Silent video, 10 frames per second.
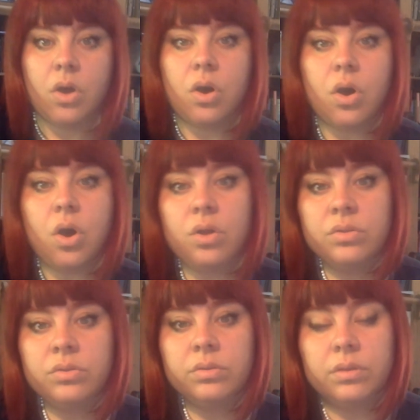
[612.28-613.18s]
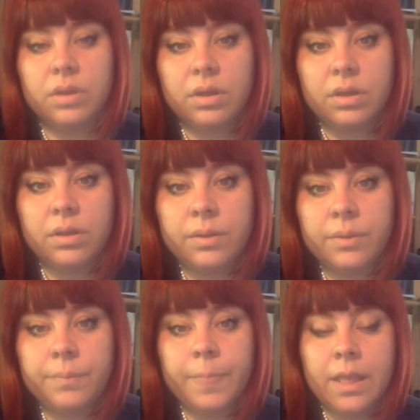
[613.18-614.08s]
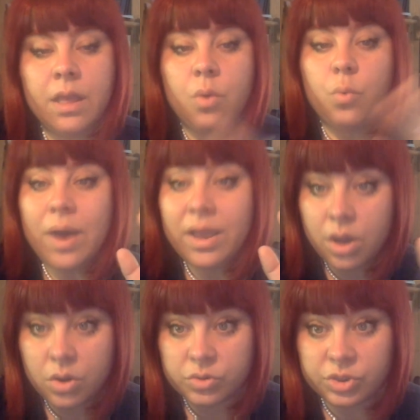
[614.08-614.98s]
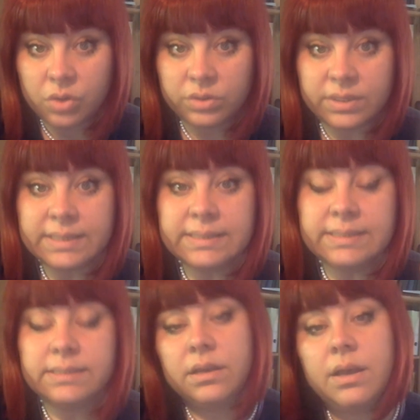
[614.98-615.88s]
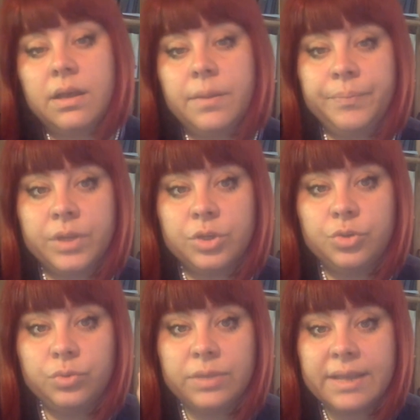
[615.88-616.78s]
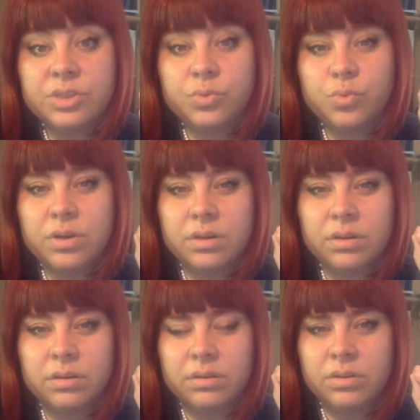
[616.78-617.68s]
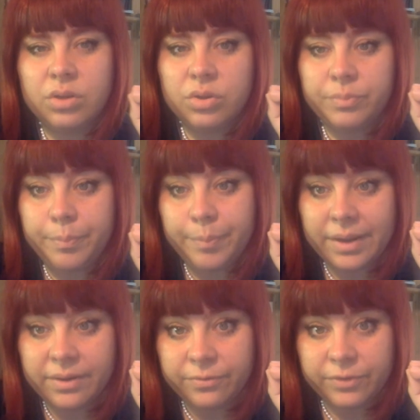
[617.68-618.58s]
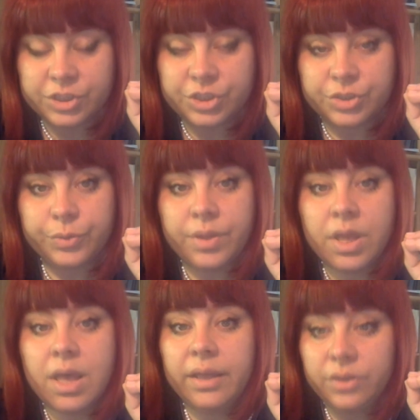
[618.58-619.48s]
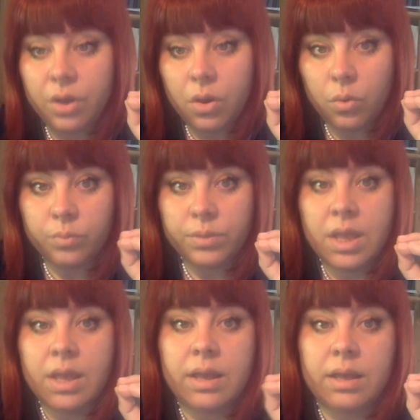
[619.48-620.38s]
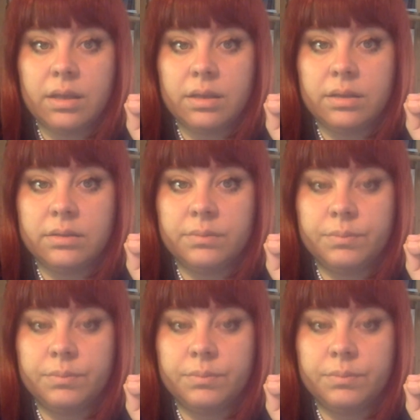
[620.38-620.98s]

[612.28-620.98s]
On um, why also these um, two days were not beneficial at all, uh,